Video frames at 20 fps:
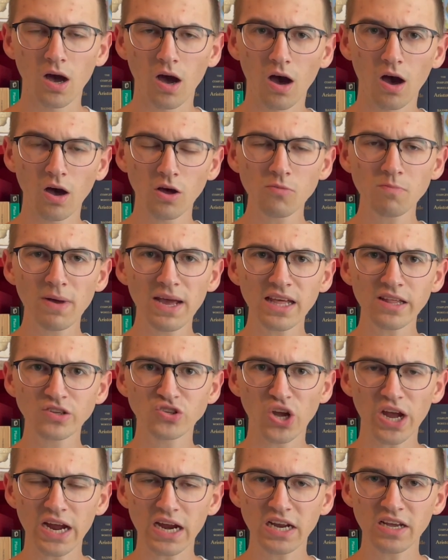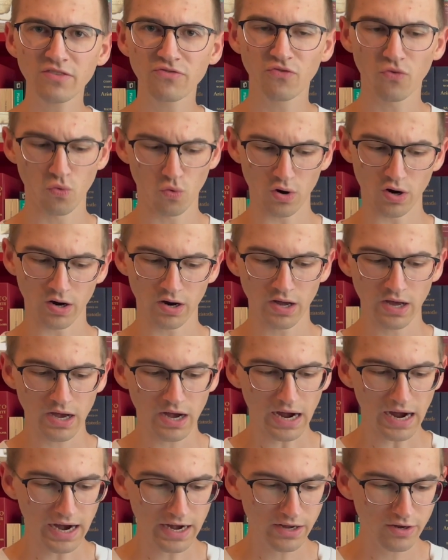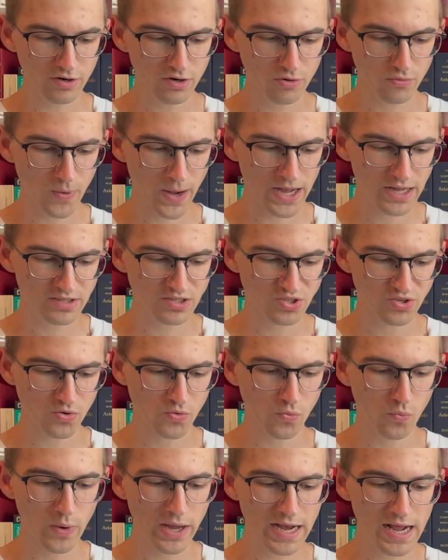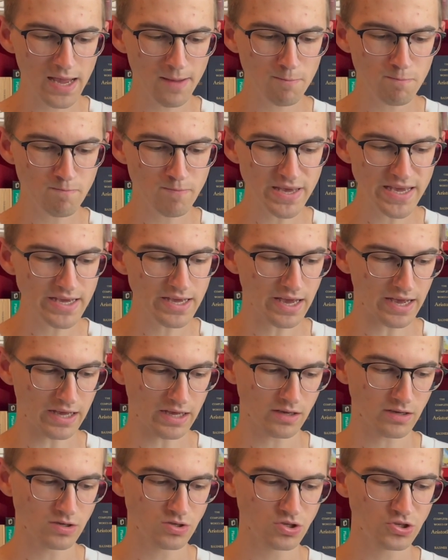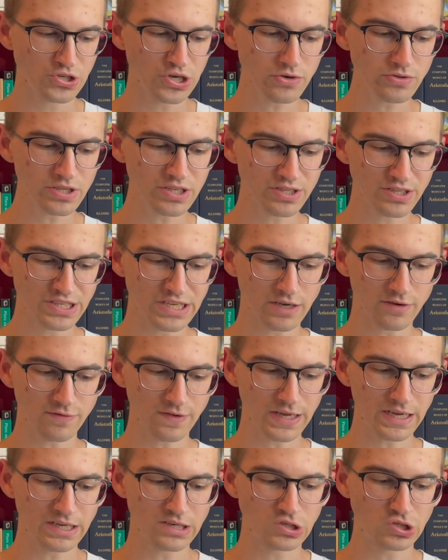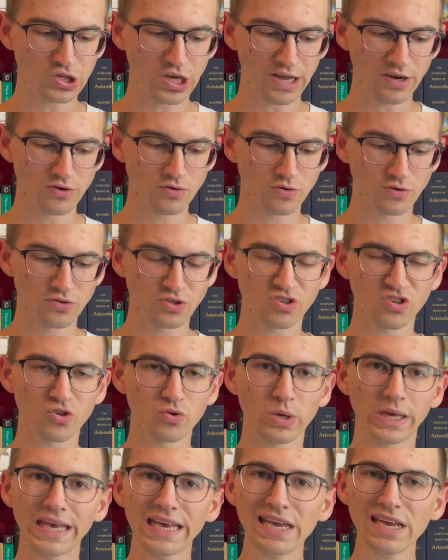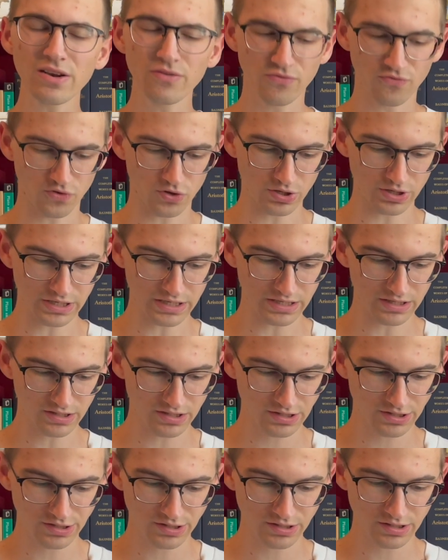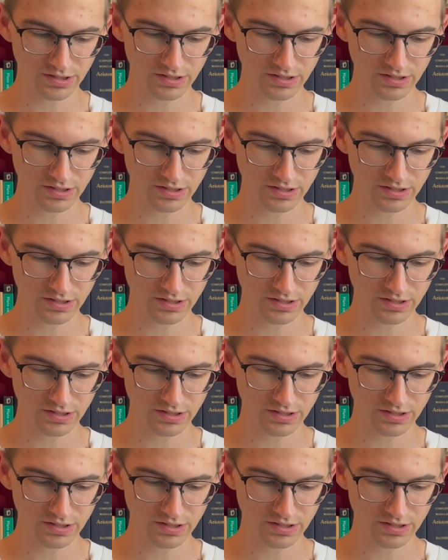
On page 84, Heidegger writes, when a being shows itself in general to heedfulness,